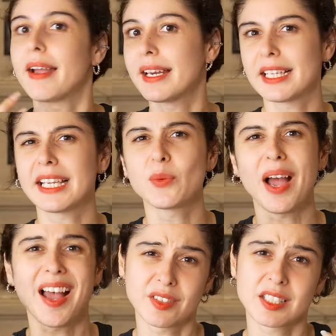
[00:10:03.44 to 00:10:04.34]
Anything you
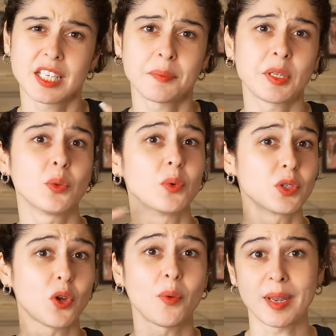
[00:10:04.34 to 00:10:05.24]
haven't seen me
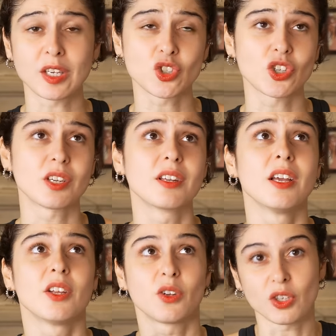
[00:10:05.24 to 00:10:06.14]
use or mention,
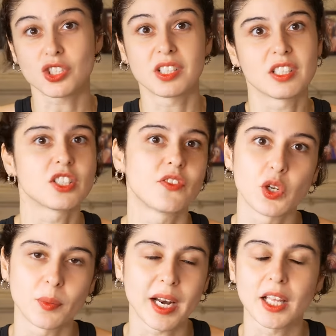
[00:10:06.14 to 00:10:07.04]
not just in this
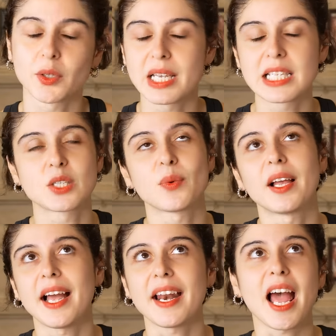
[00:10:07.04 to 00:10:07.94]
video, but otherwise as
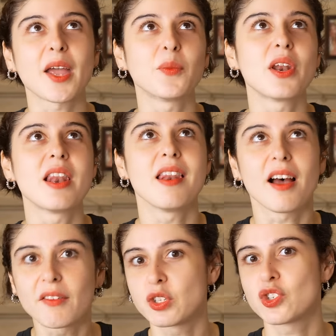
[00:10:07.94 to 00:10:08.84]
well. And I would
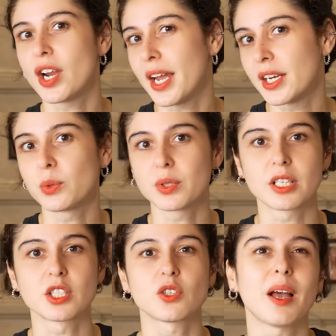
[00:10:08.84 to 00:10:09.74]
love to try new
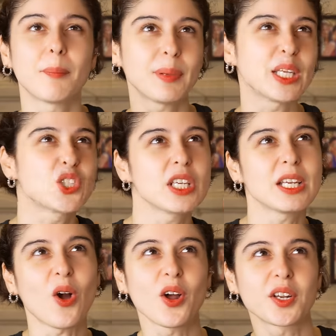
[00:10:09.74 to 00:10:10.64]
tints. So
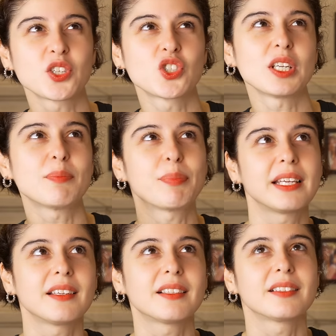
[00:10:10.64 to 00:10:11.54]
peachy, orangey,
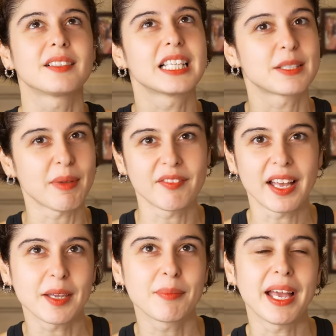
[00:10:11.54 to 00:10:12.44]
pink is my
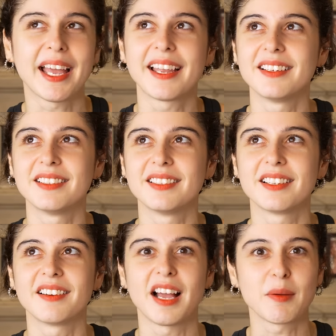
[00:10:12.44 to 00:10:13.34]
vibe.
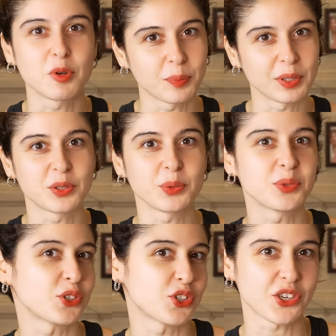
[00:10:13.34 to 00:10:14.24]
And I'm open
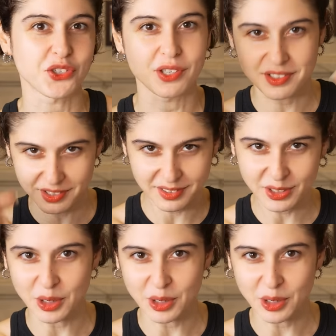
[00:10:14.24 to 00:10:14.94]
to suggestions.